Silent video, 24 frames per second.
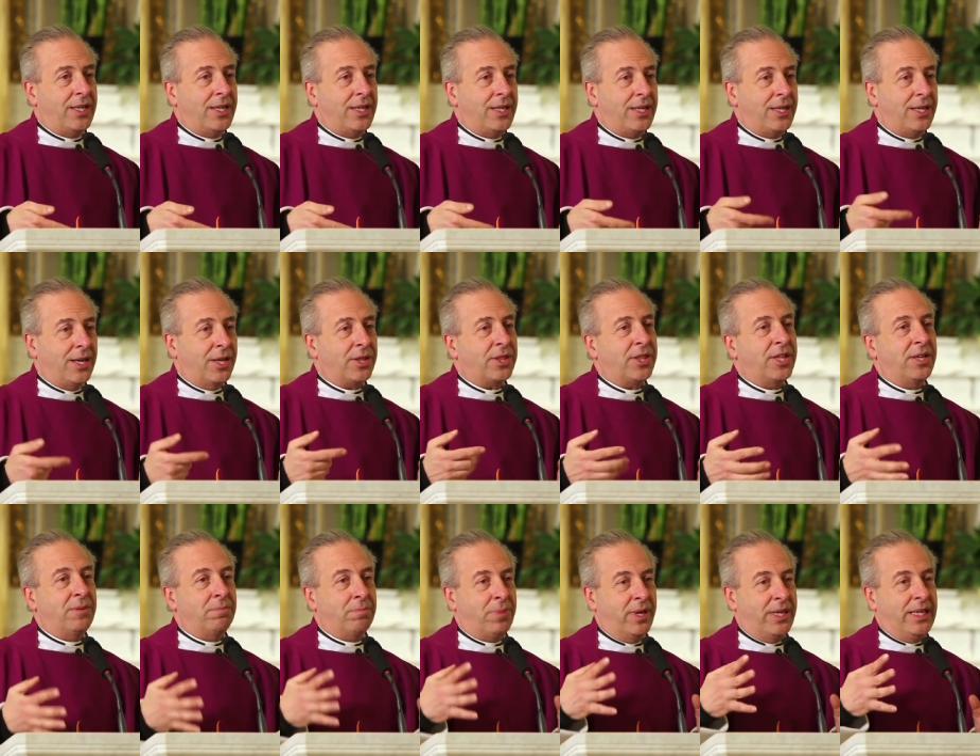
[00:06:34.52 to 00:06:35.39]

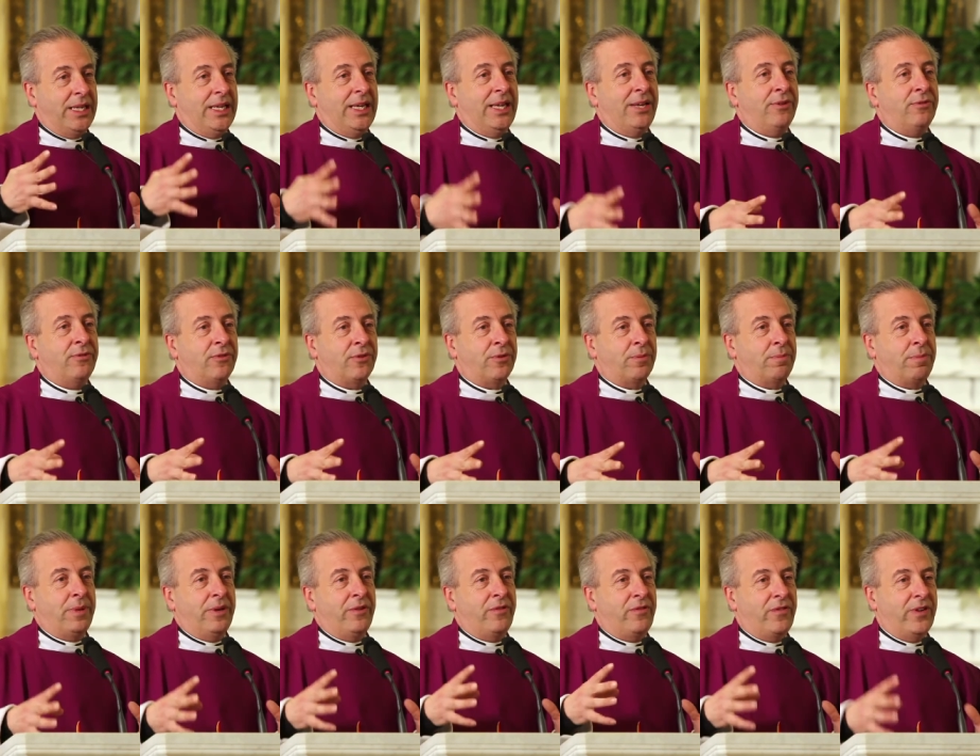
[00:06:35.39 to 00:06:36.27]
nothing but evil
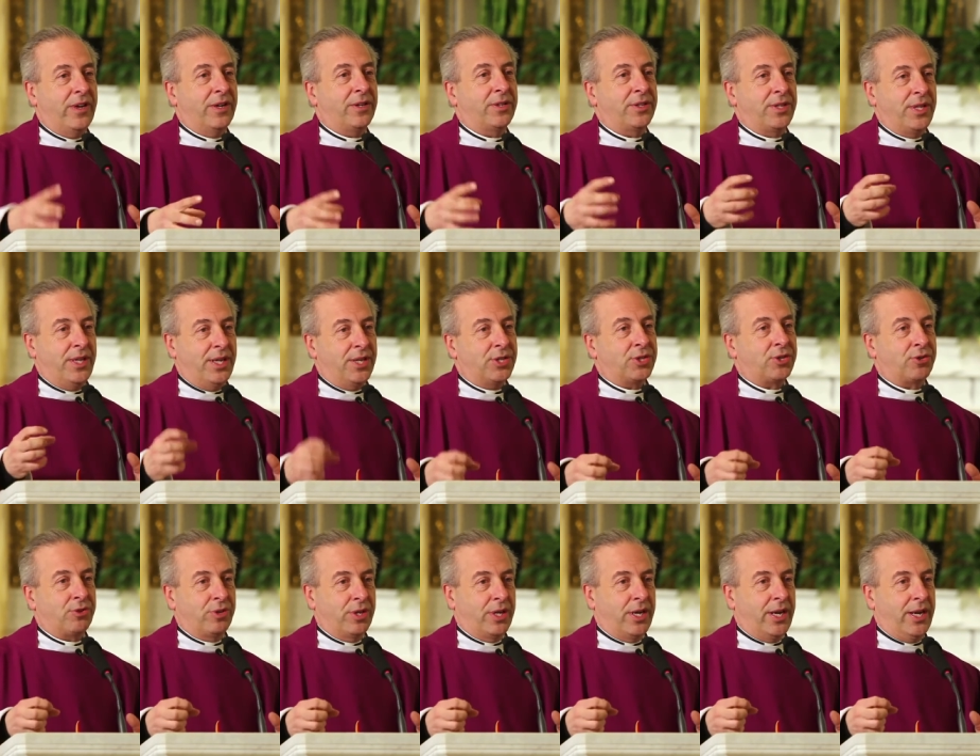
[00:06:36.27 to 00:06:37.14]
befell the
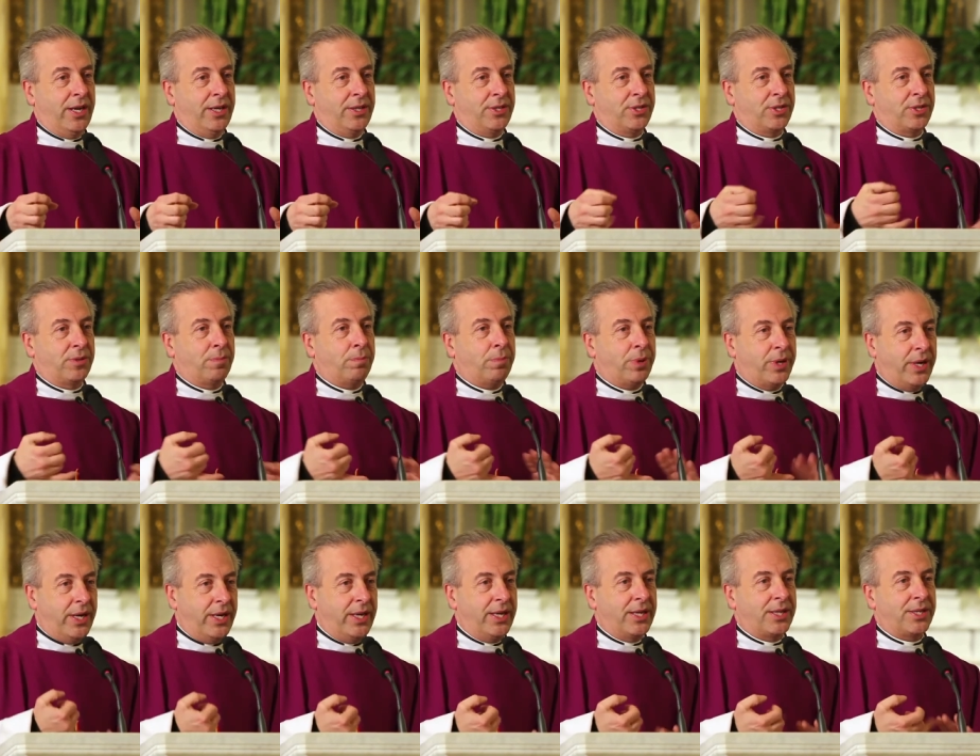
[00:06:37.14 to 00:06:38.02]
Israelites.
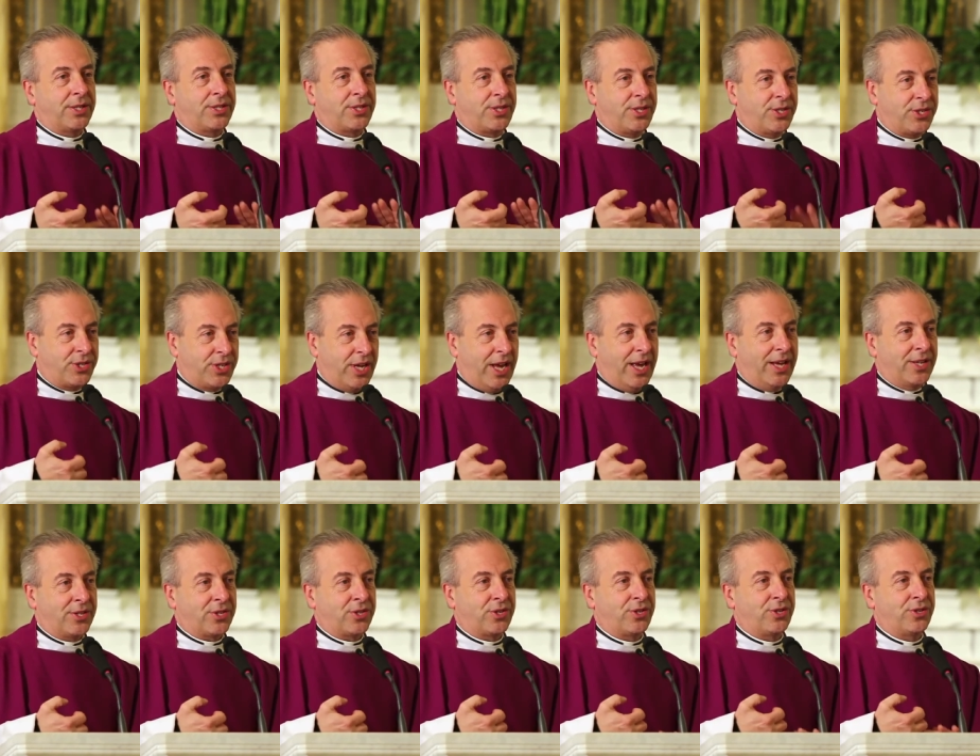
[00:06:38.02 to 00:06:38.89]
Plagues,
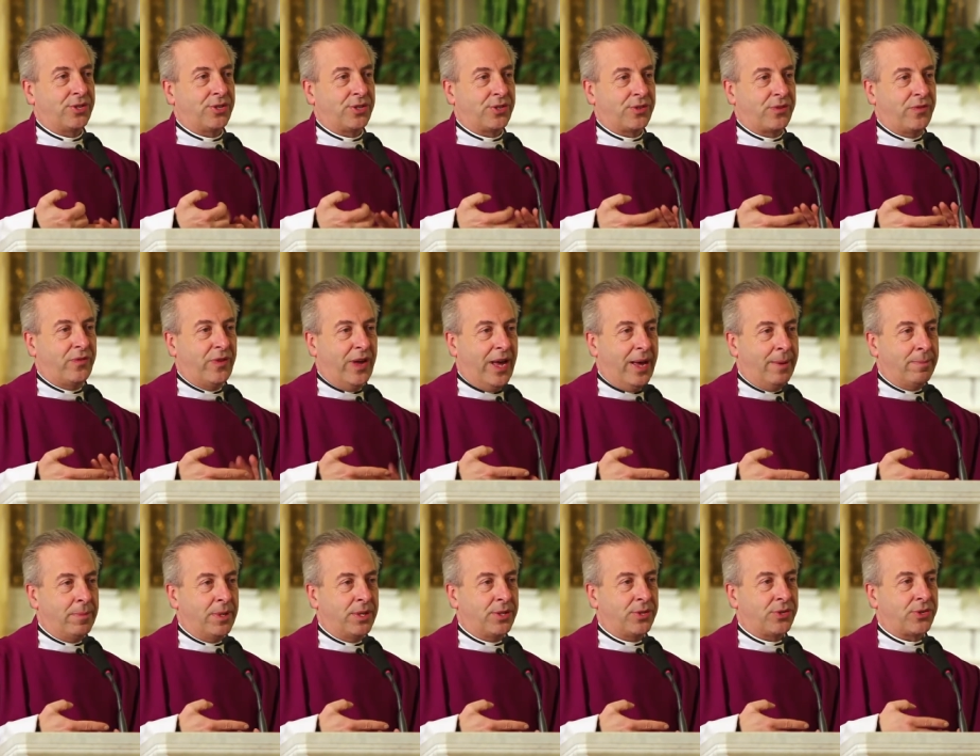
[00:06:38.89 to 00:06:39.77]
disasters,
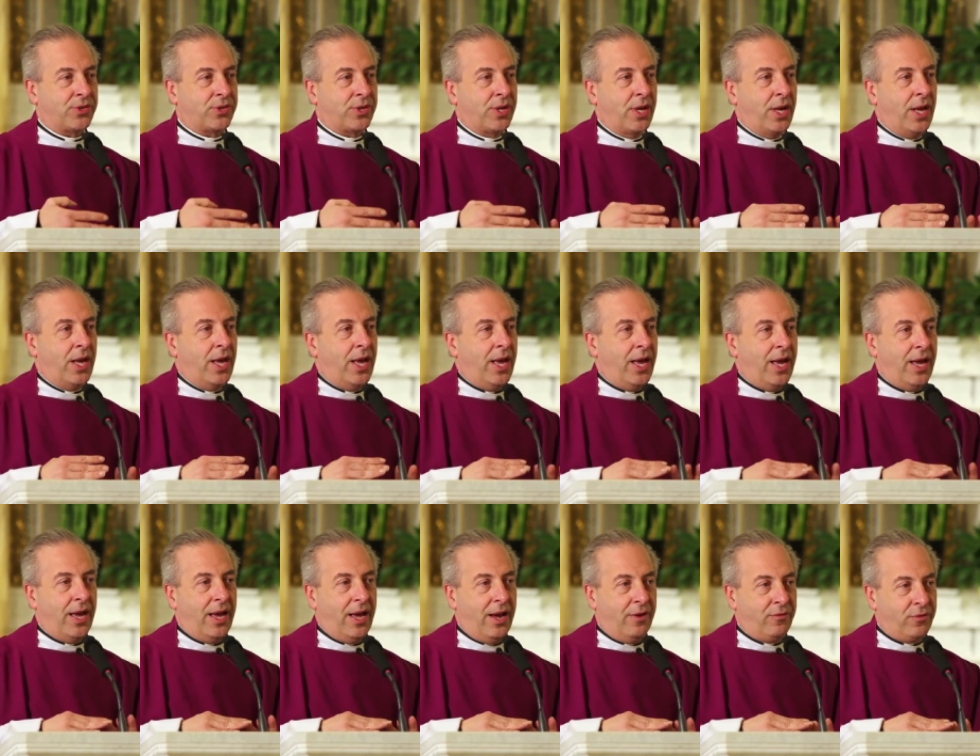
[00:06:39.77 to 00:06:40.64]
famines,
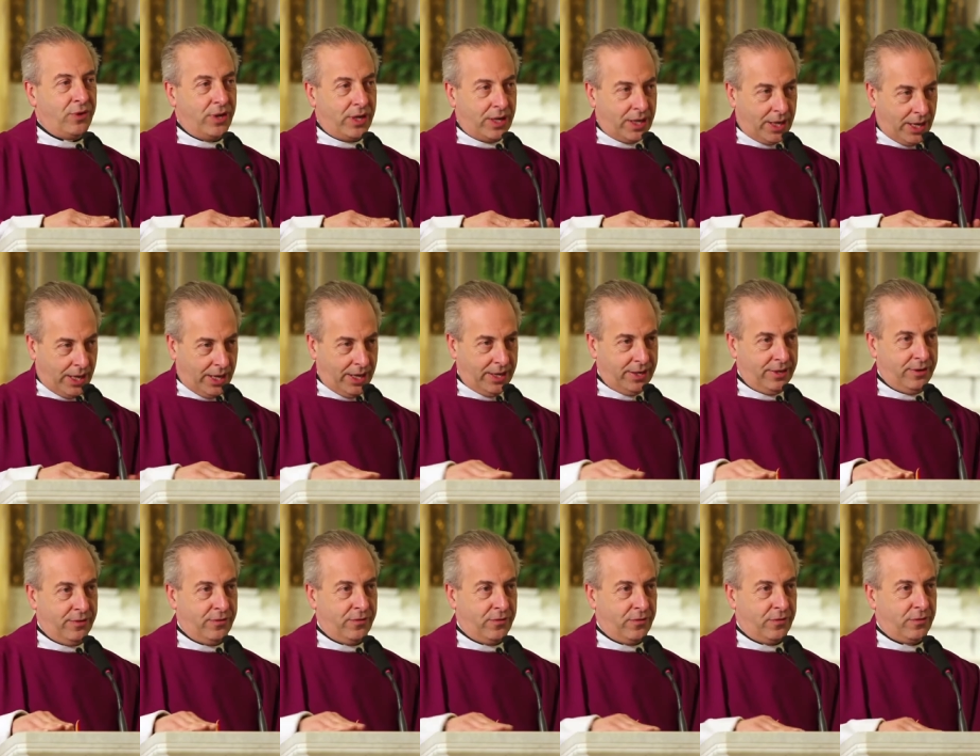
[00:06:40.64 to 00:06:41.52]
every kind
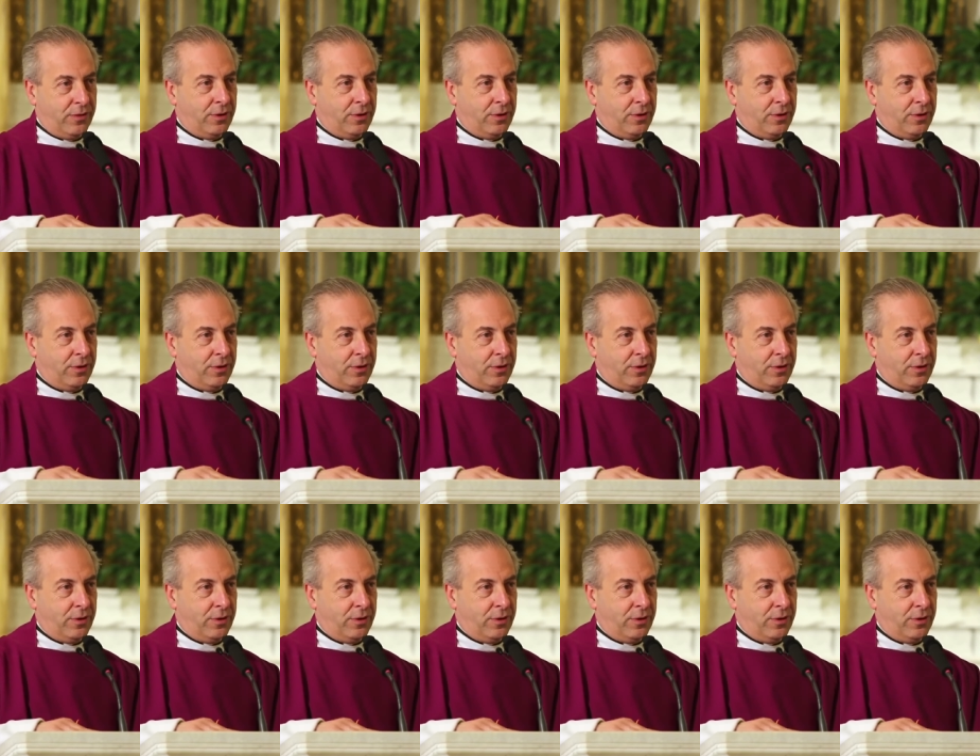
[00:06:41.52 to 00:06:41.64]
of